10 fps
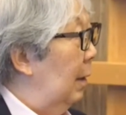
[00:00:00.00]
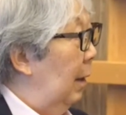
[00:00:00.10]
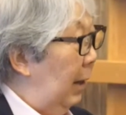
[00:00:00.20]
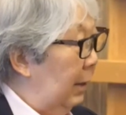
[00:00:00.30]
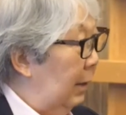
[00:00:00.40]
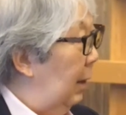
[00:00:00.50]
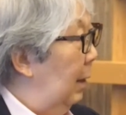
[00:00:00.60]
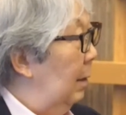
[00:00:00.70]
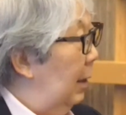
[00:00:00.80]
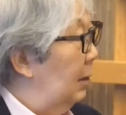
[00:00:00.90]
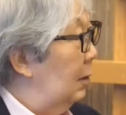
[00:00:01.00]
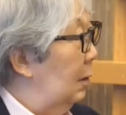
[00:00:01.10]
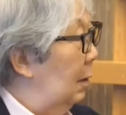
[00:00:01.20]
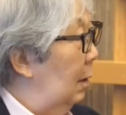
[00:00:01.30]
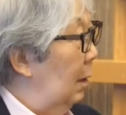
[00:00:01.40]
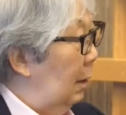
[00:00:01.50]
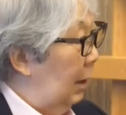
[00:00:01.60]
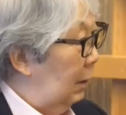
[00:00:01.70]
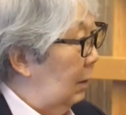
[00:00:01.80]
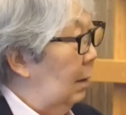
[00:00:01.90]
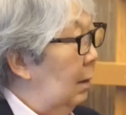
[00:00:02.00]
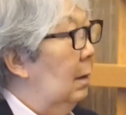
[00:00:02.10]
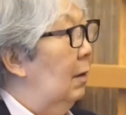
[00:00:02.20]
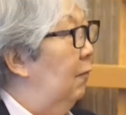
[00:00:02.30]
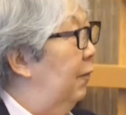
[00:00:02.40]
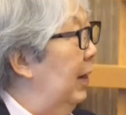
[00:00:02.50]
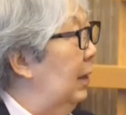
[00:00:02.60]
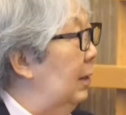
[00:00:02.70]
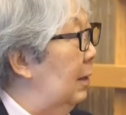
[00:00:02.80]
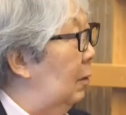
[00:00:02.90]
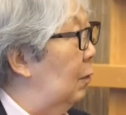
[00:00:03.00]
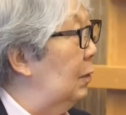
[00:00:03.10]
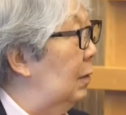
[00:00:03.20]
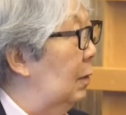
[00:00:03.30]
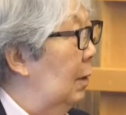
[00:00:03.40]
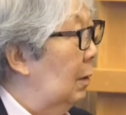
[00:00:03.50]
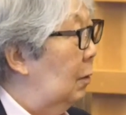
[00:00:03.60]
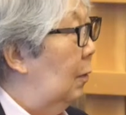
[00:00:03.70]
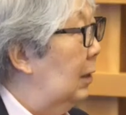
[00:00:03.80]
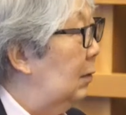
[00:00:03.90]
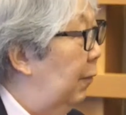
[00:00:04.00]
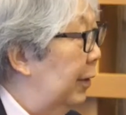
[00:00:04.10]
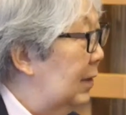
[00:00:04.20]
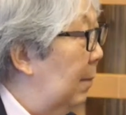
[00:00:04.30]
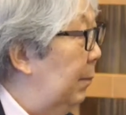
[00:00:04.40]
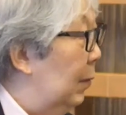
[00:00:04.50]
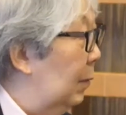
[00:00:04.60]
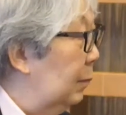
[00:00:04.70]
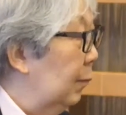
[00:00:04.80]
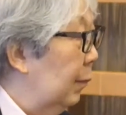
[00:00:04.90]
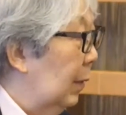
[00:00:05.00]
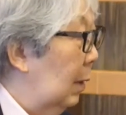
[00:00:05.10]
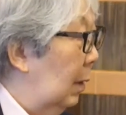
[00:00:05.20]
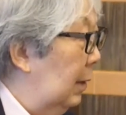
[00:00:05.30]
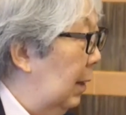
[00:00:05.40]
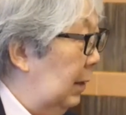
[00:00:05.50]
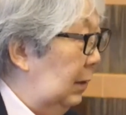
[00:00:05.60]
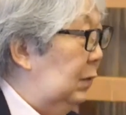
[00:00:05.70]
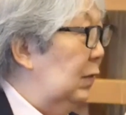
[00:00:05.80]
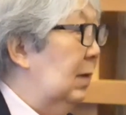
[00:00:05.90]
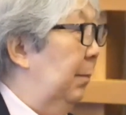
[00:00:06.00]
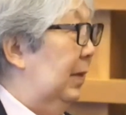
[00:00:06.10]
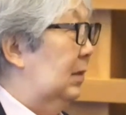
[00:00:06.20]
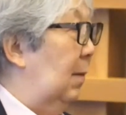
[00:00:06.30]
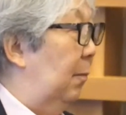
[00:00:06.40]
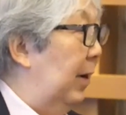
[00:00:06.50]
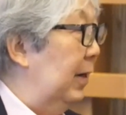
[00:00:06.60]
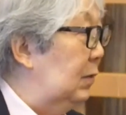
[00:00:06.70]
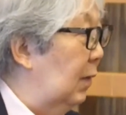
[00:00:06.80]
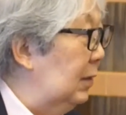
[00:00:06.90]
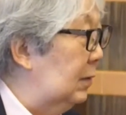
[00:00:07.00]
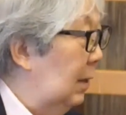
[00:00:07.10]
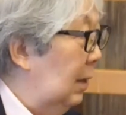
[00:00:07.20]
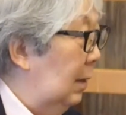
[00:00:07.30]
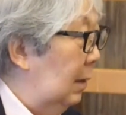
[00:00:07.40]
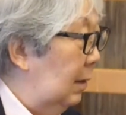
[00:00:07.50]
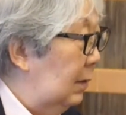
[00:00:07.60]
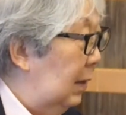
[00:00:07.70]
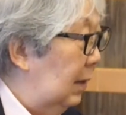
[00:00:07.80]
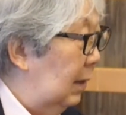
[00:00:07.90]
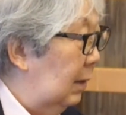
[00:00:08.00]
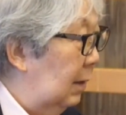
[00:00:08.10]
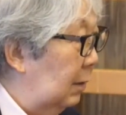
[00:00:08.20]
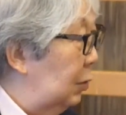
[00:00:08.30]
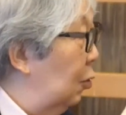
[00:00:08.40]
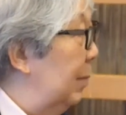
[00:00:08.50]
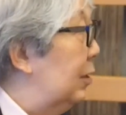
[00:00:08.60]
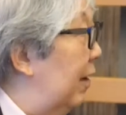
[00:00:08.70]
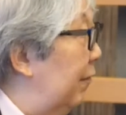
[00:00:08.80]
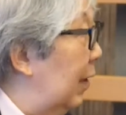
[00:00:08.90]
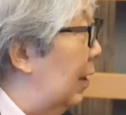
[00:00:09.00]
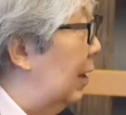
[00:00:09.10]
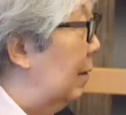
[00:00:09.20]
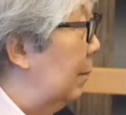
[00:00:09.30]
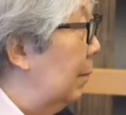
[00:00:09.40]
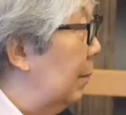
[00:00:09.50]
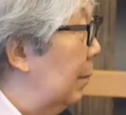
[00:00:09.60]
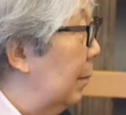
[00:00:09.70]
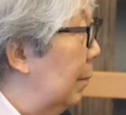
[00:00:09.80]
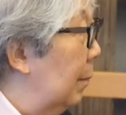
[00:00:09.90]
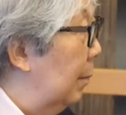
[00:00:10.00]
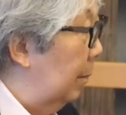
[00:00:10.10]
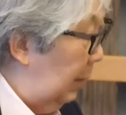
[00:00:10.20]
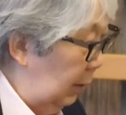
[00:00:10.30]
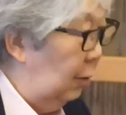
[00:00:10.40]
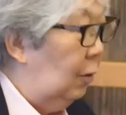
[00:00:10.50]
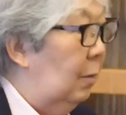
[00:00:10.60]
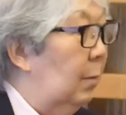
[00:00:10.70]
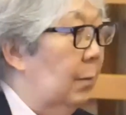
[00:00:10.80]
And they frankly told us, for example, and this was a big surprise to us, they said that there's human trafficking in Europe.